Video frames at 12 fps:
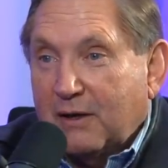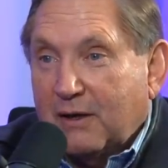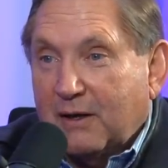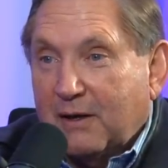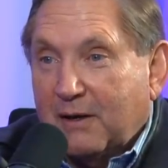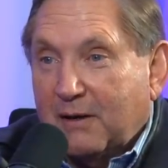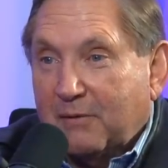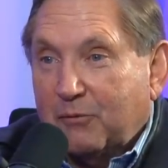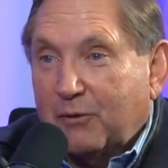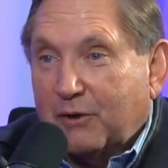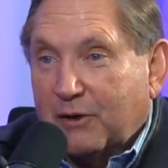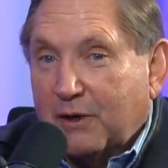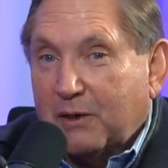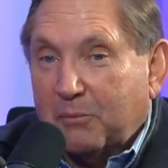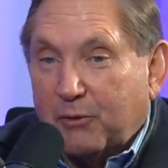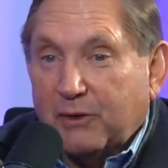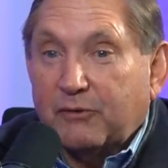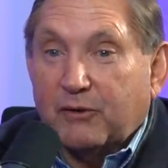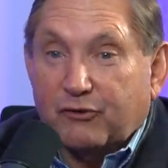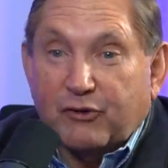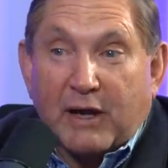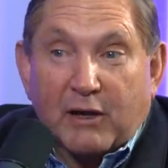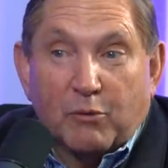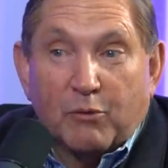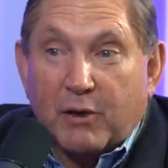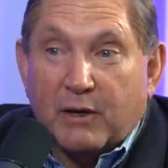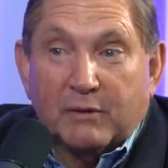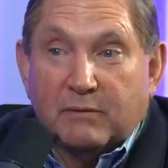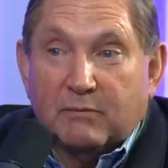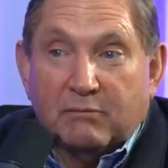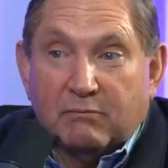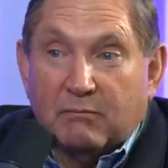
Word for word: We're going to bring the second one